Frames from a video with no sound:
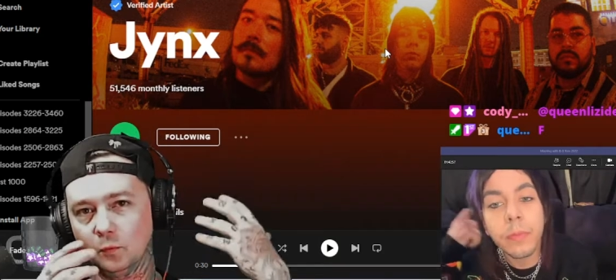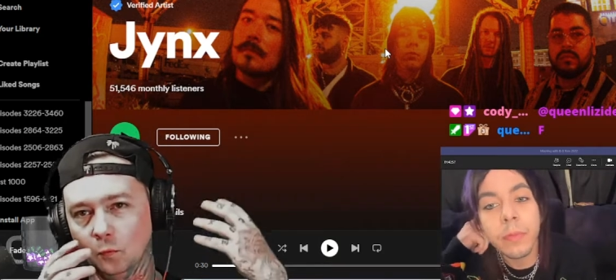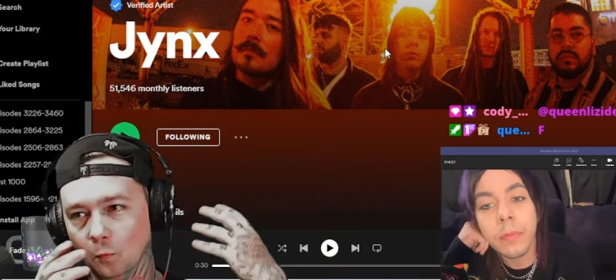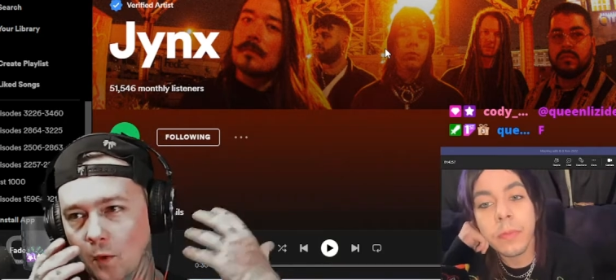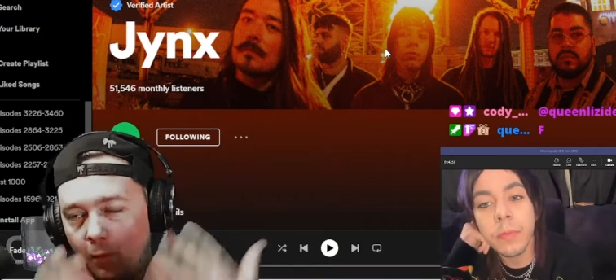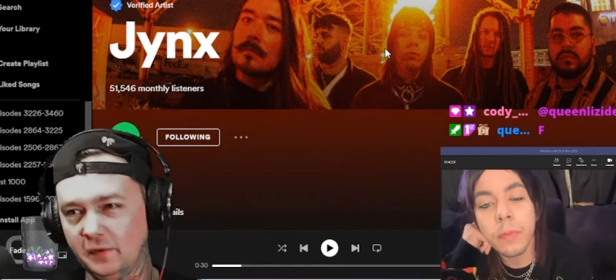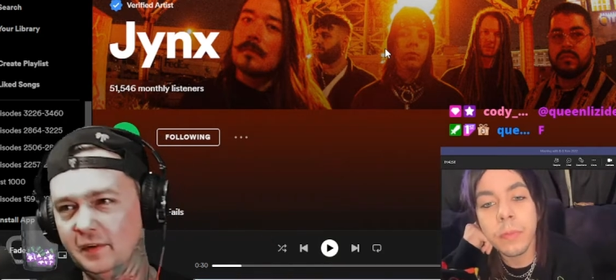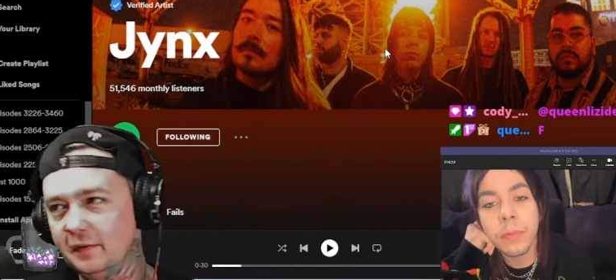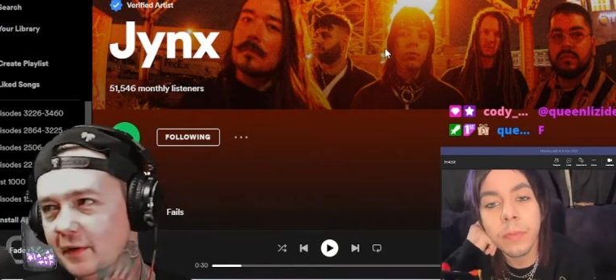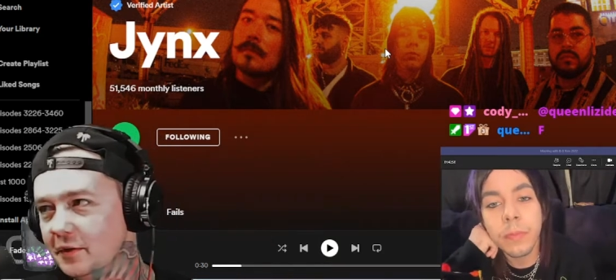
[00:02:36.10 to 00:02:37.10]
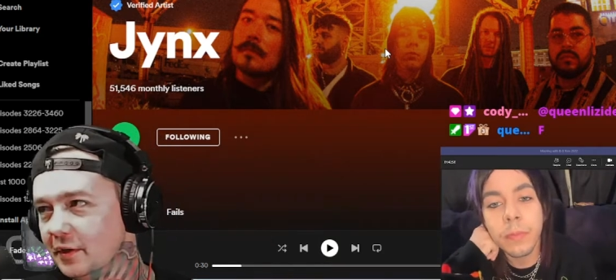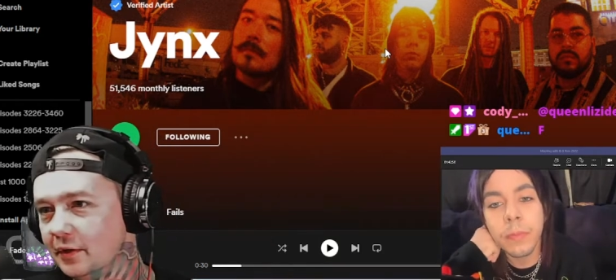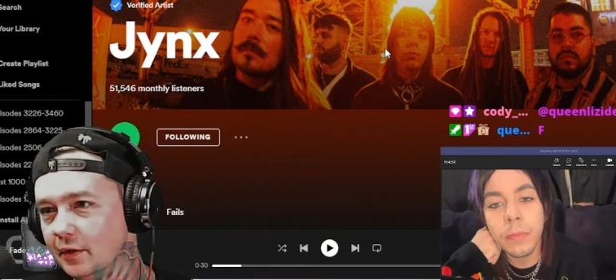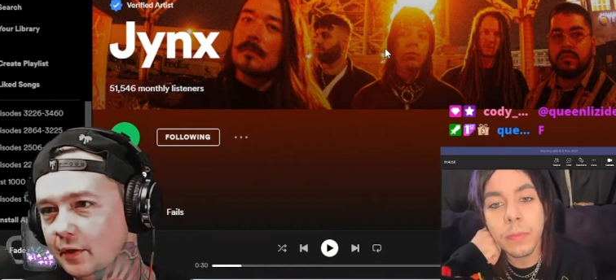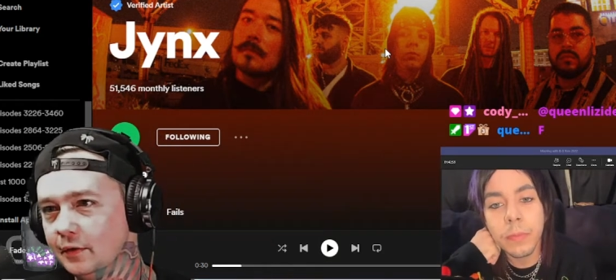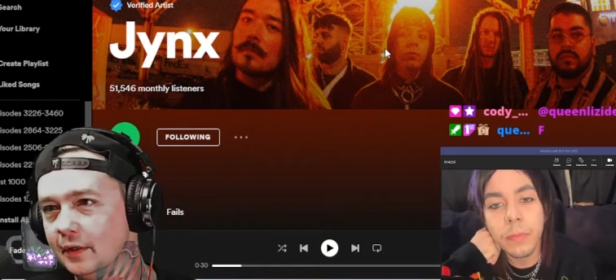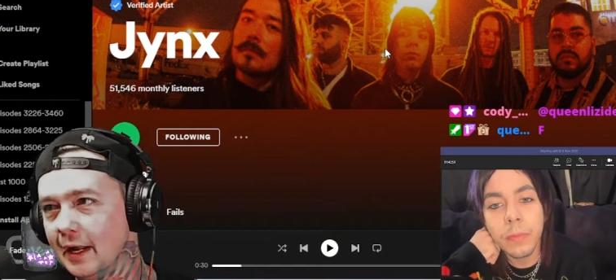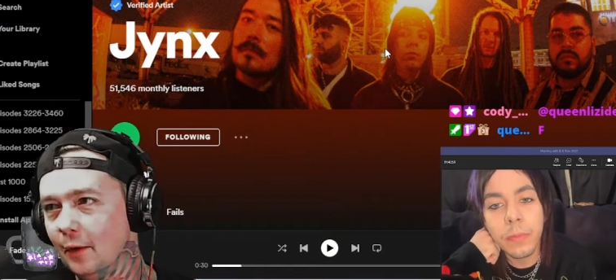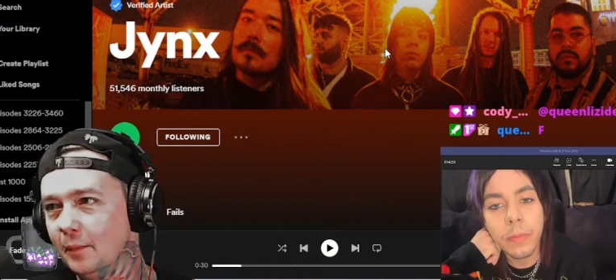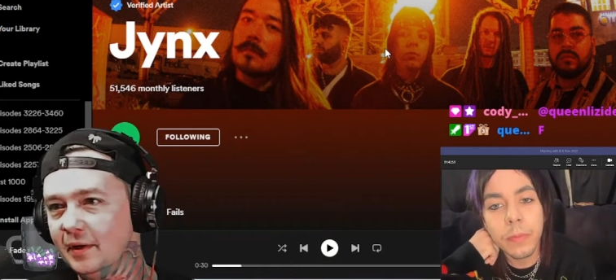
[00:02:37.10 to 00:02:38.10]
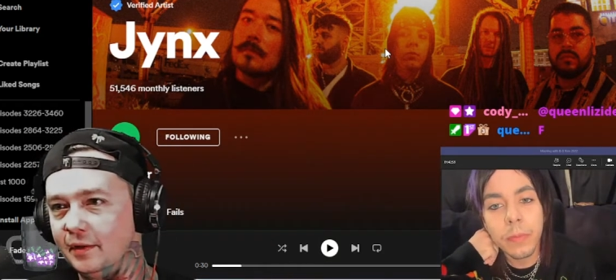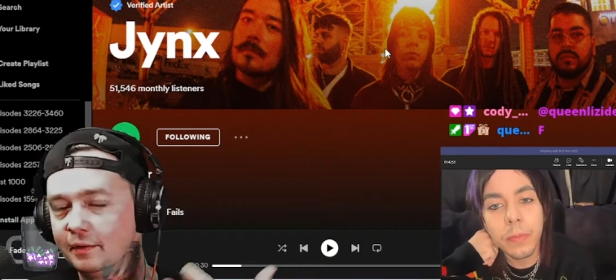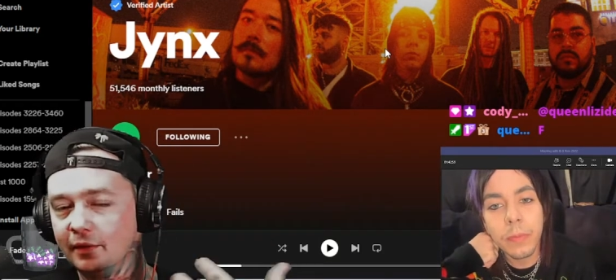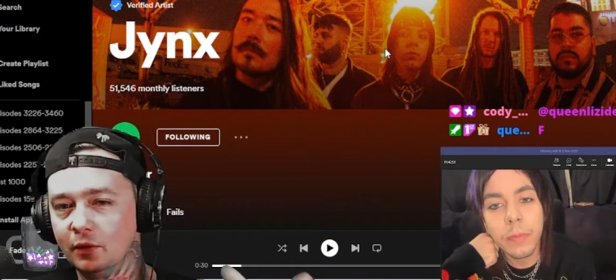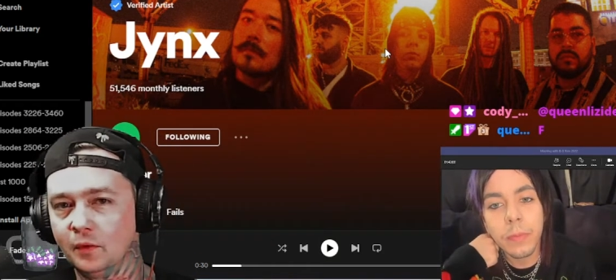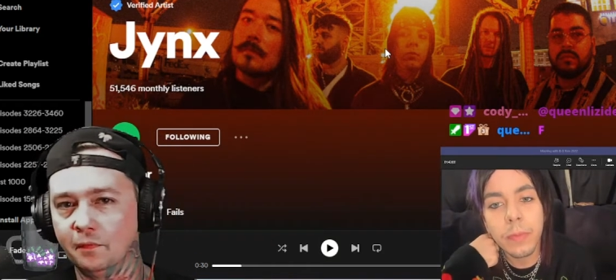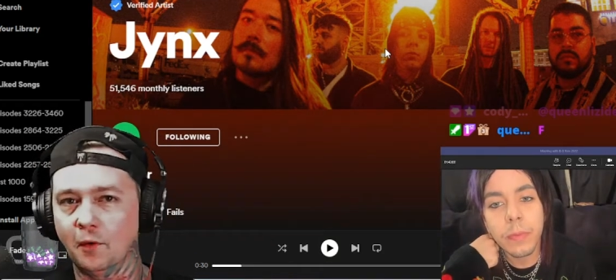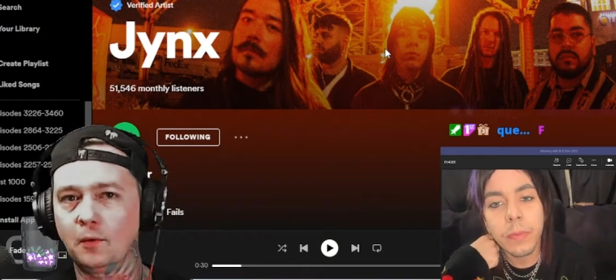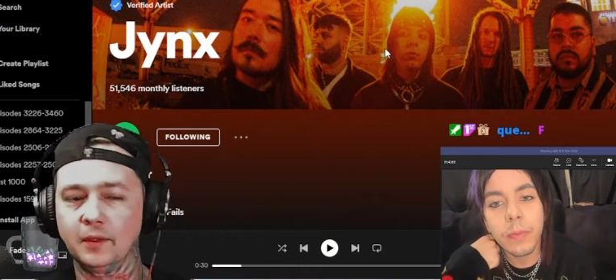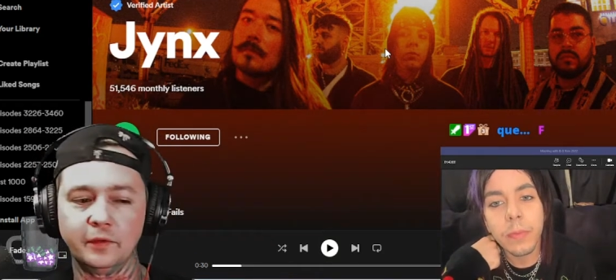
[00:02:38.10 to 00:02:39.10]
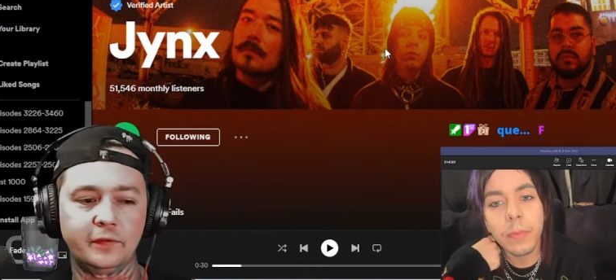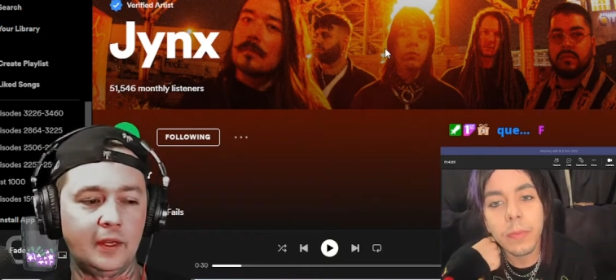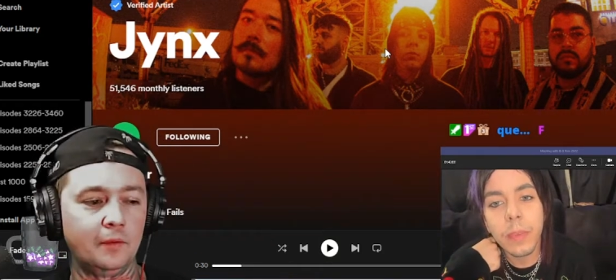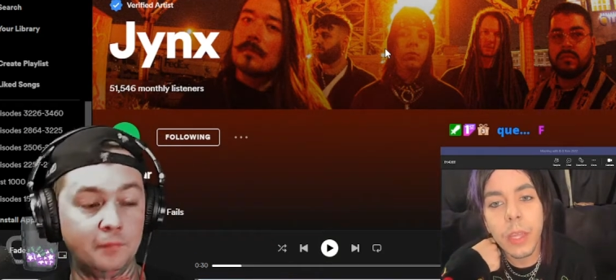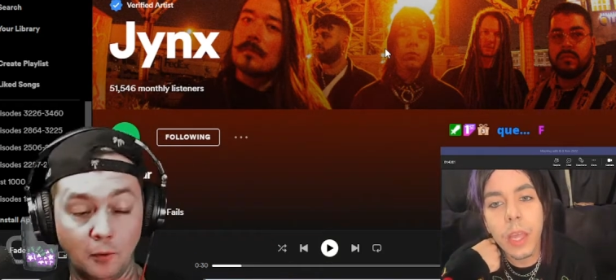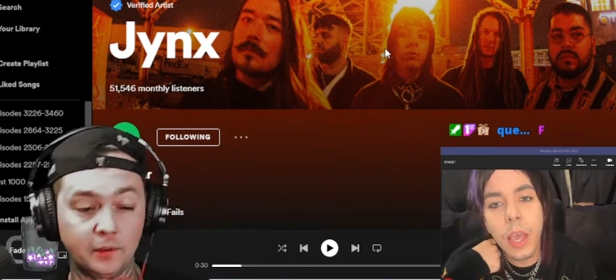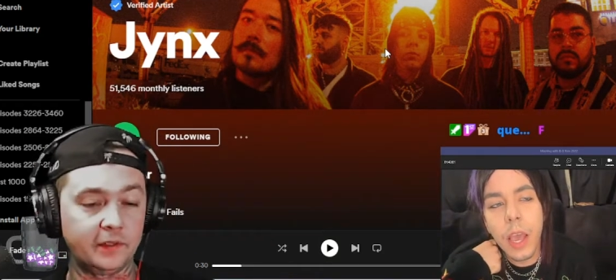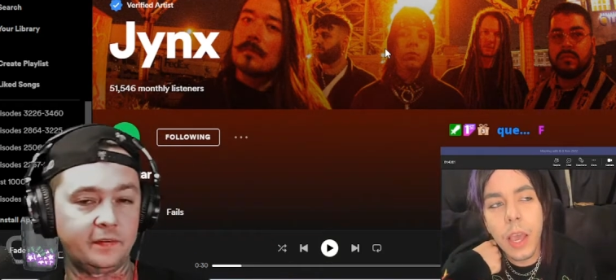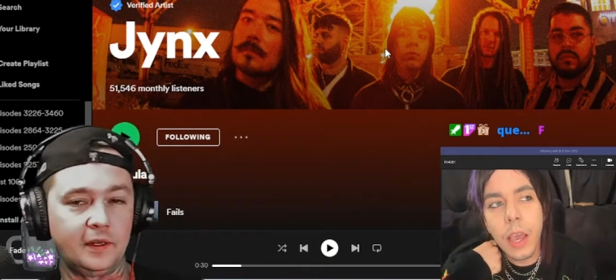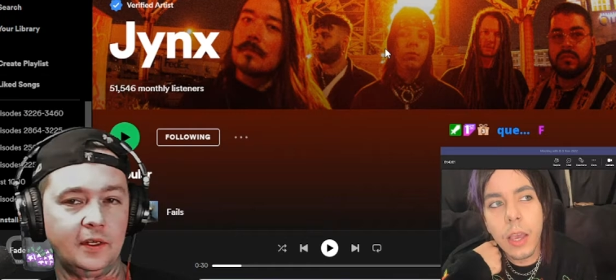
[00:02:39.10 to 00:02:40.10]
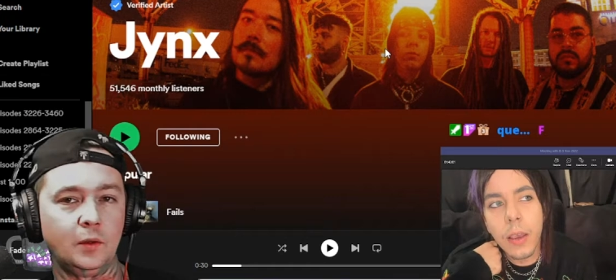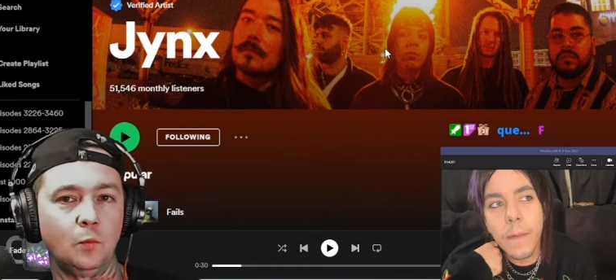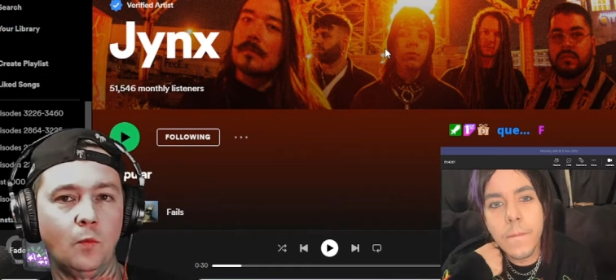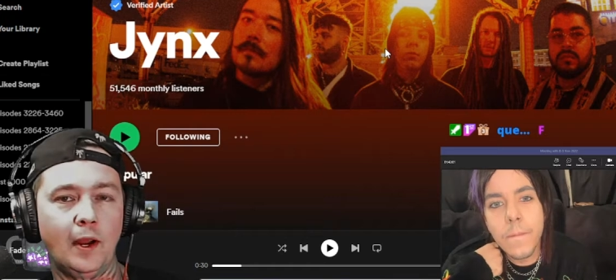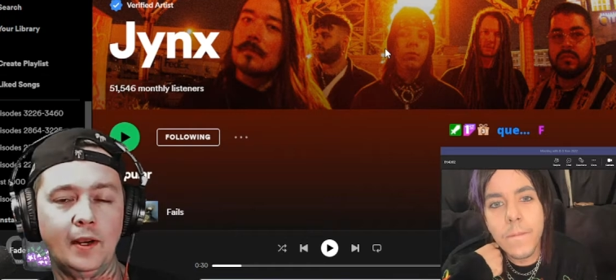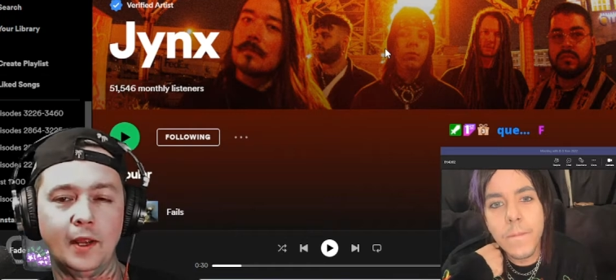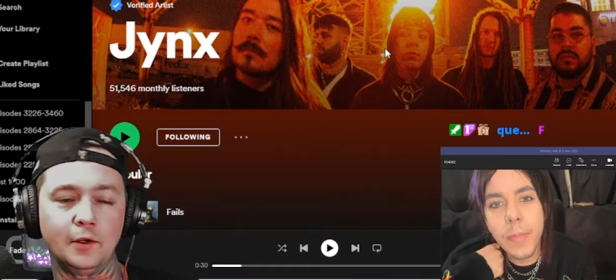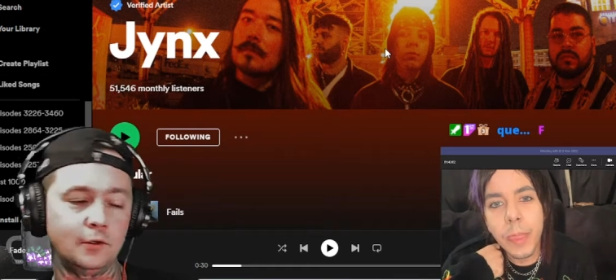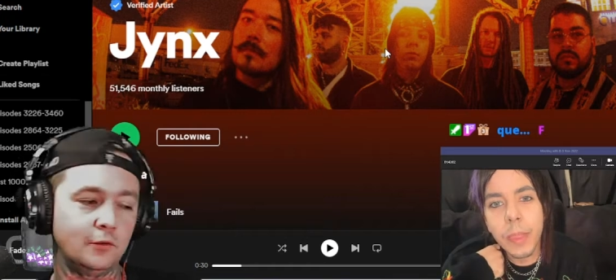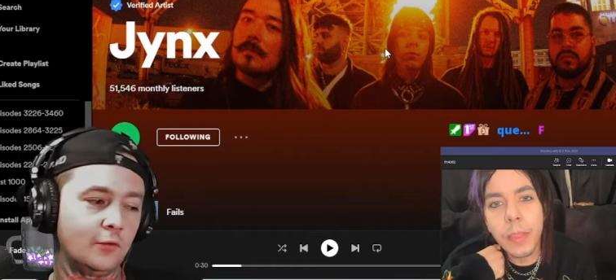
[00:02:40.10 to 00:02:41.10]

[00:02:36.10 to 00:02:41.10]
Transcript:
Speaker 1: what was the decision to to now be the vocals eh, vocalist and why not do